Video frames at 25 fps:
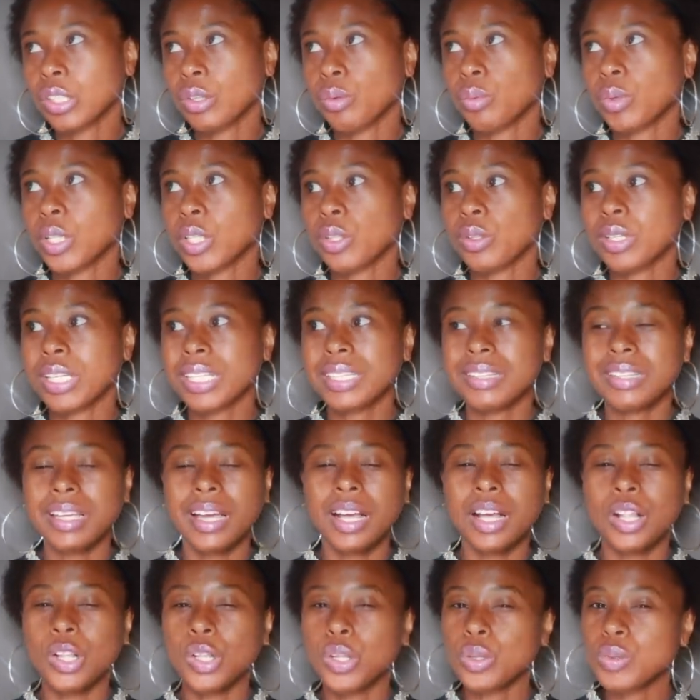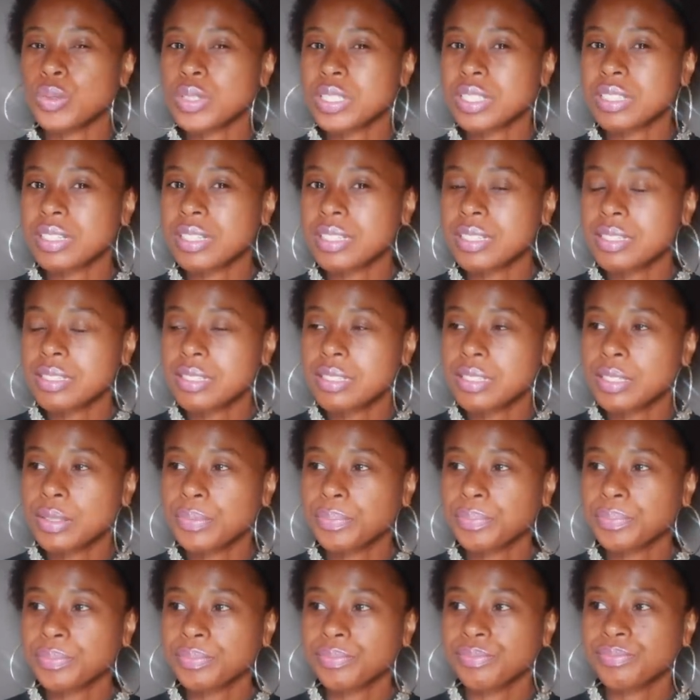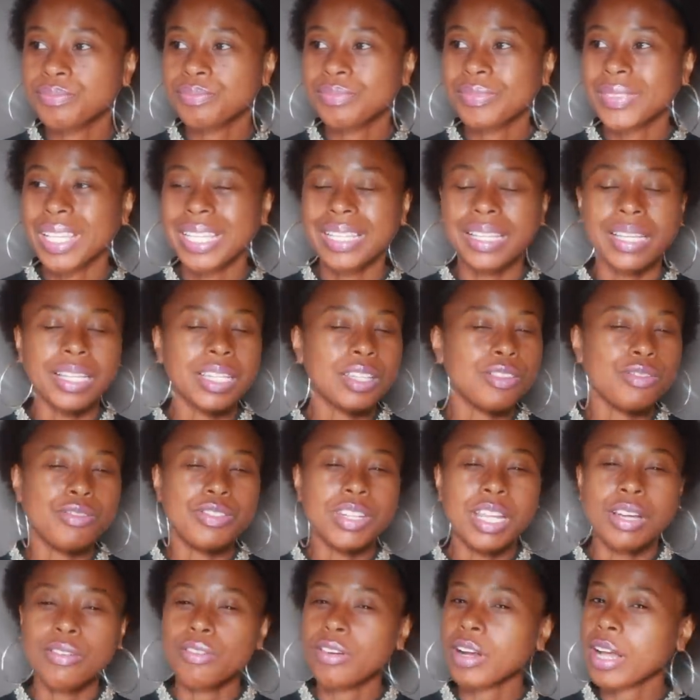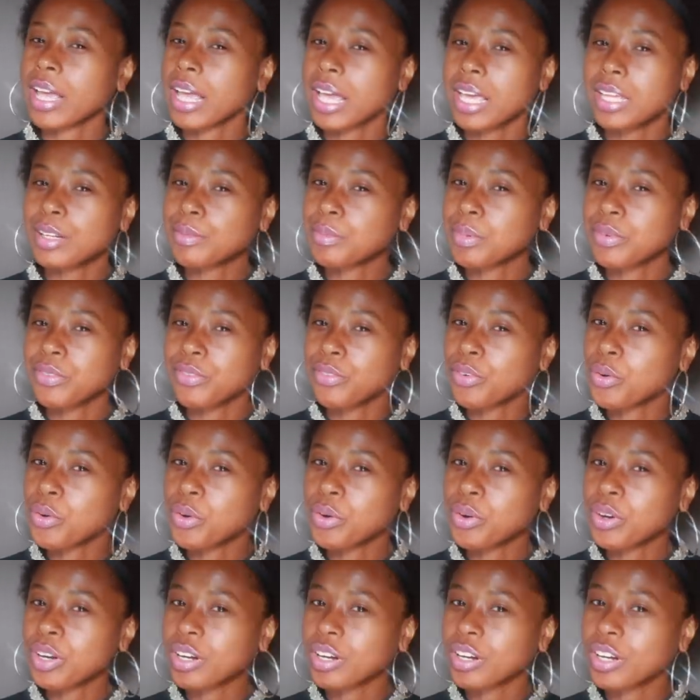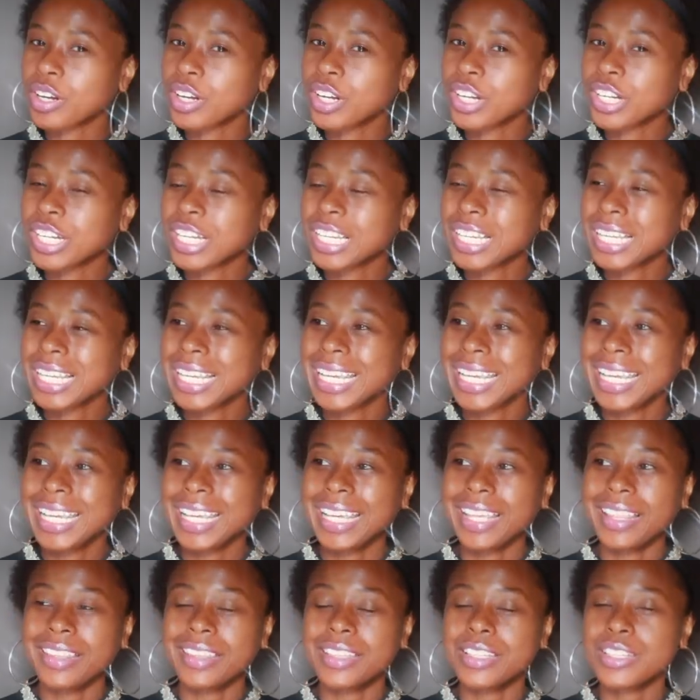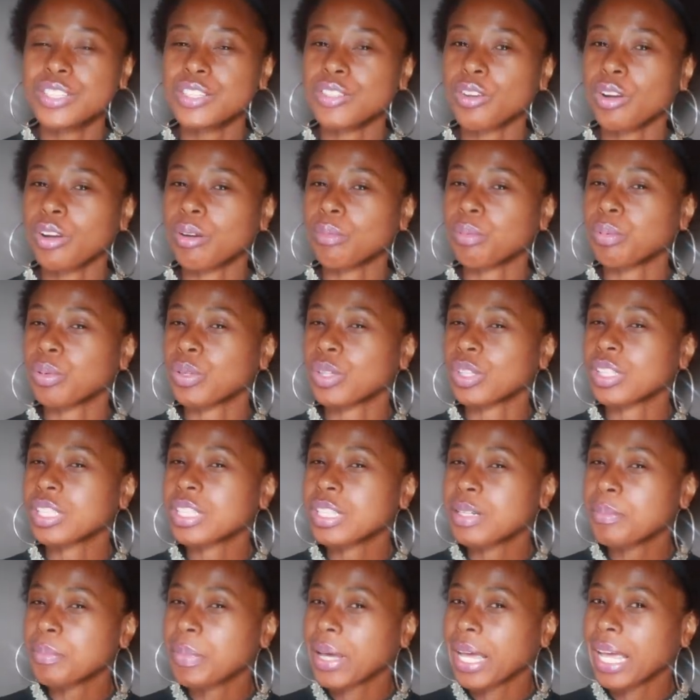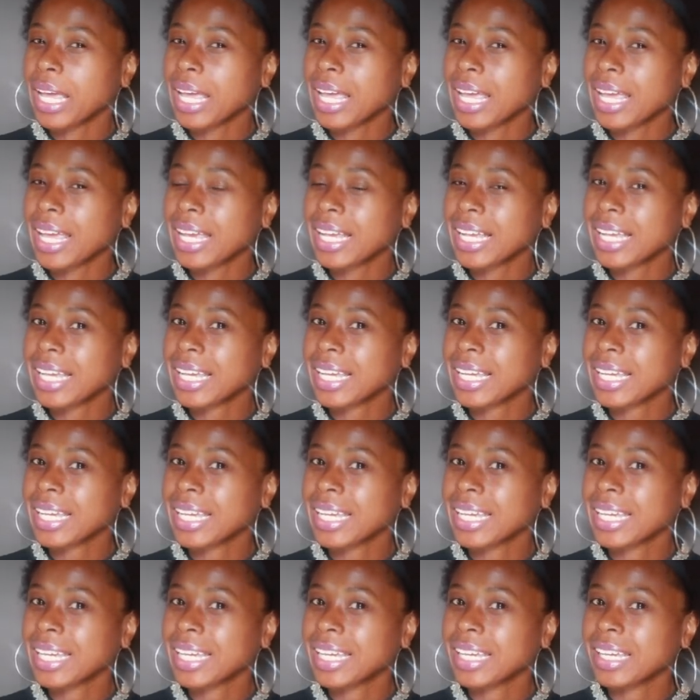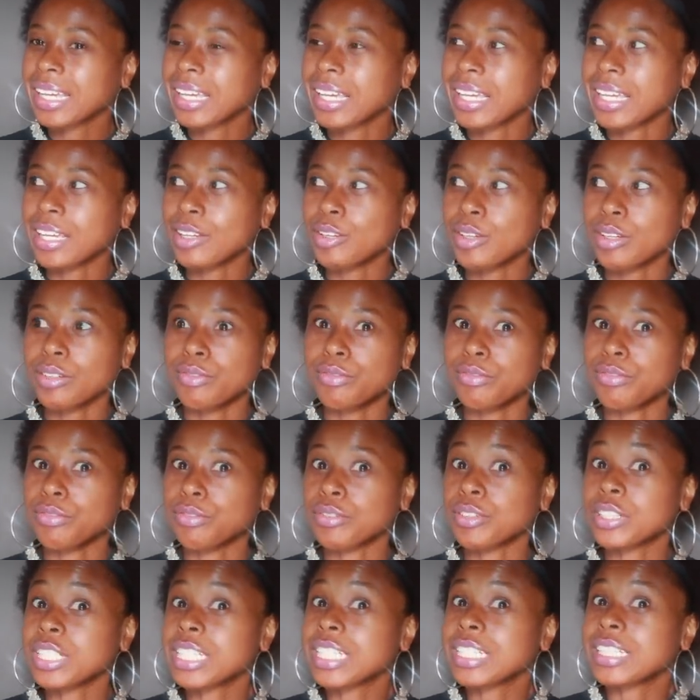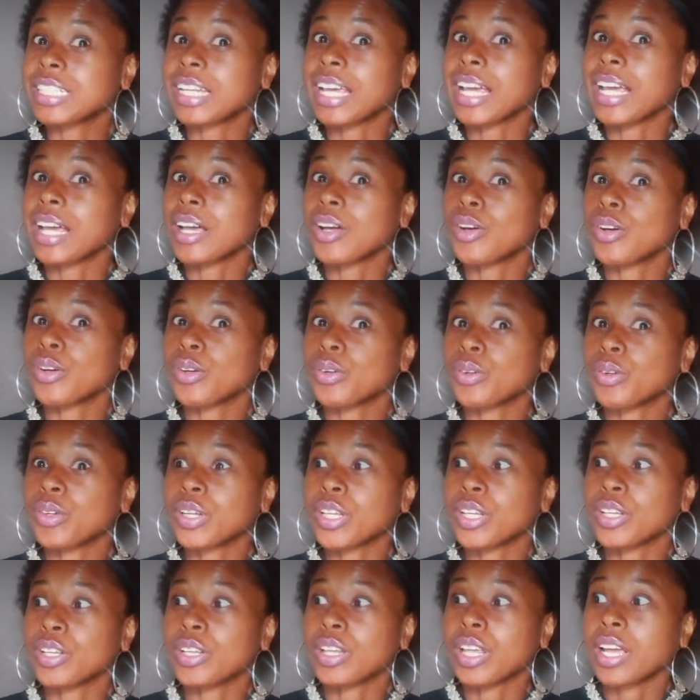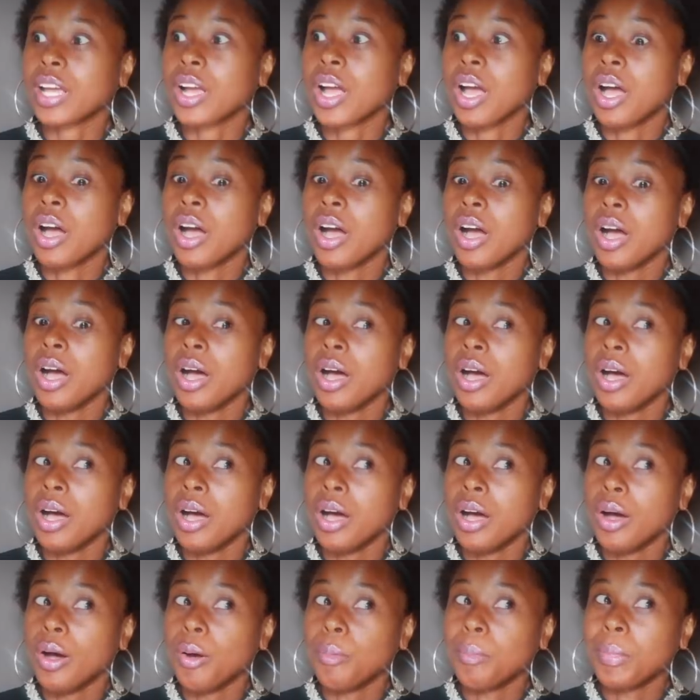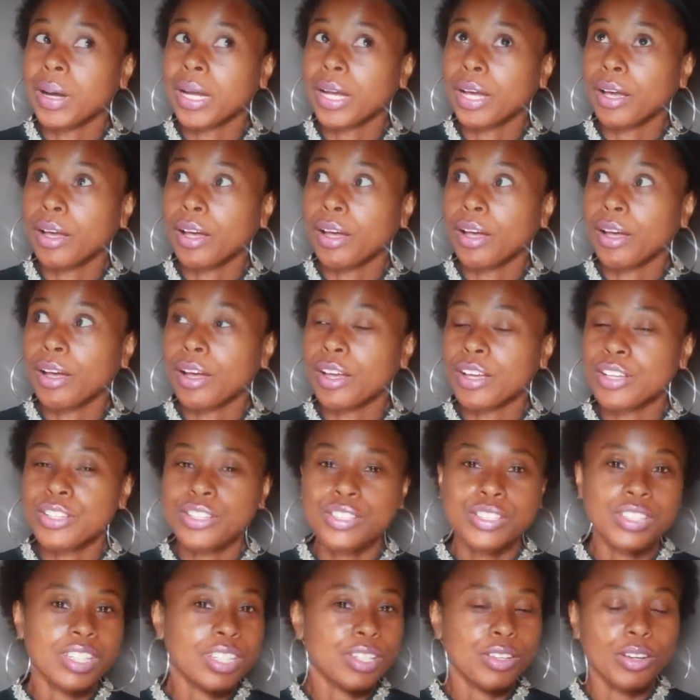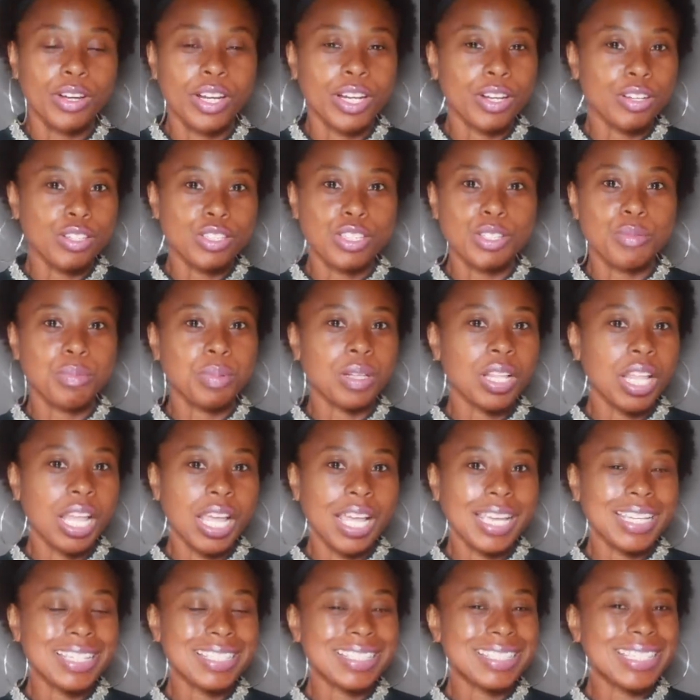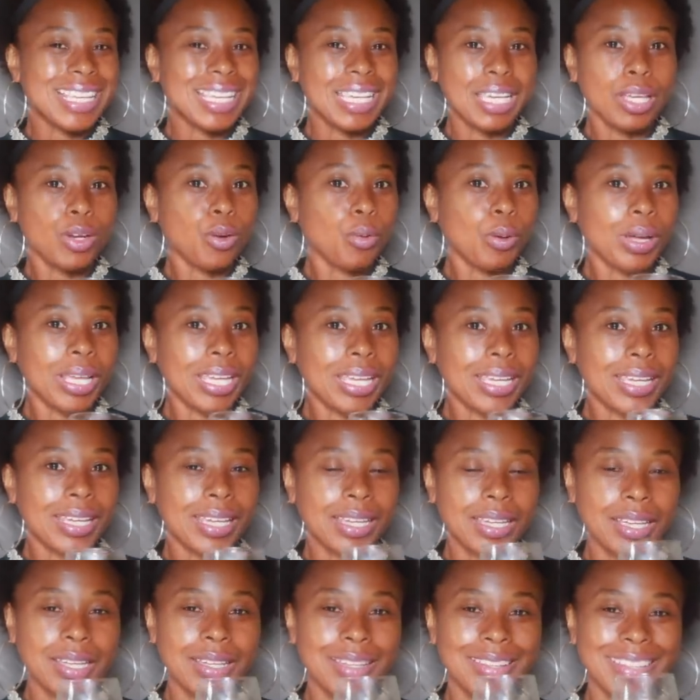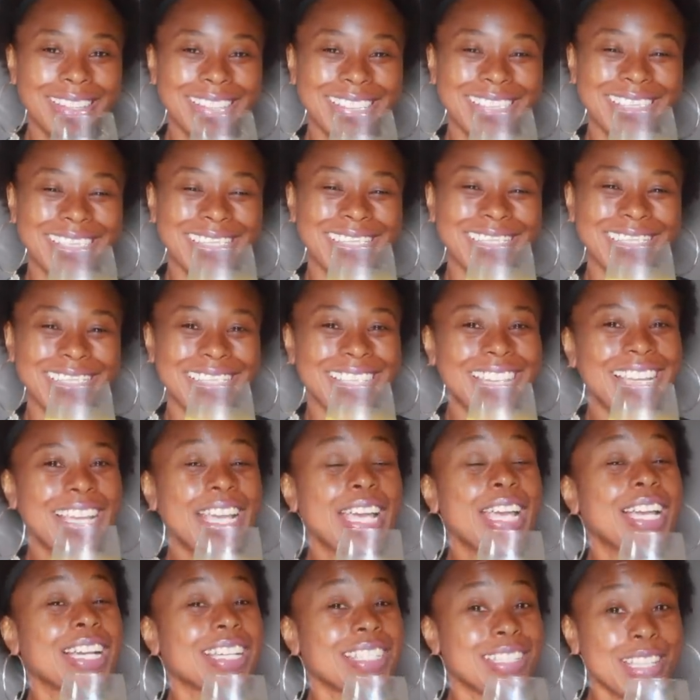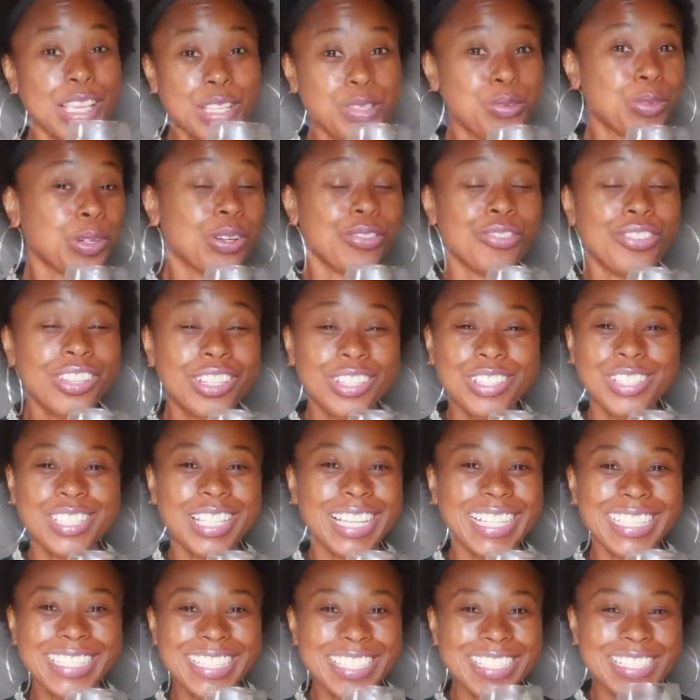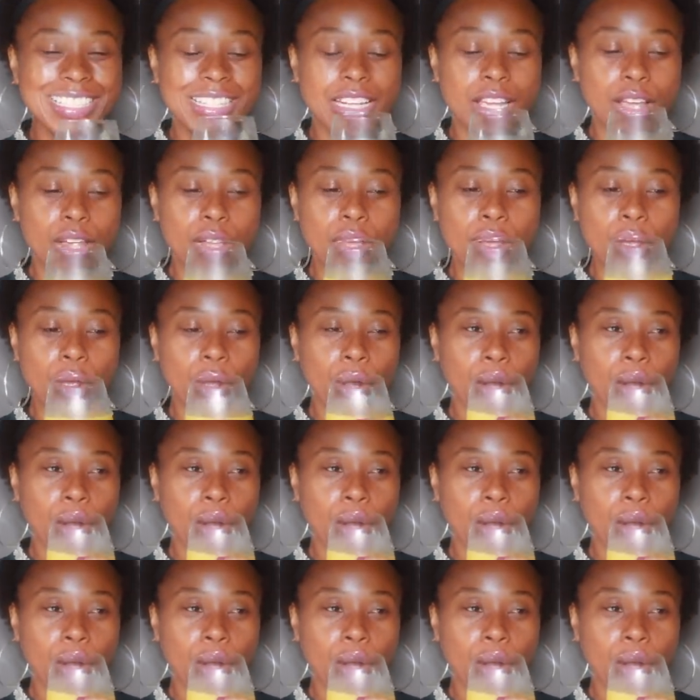When you get that closeness like you've never had before and they start pulling back and you get freaked out and you're like, oh my gosh, and your air supply is taken away. Because that's what it feels like, doesn't it?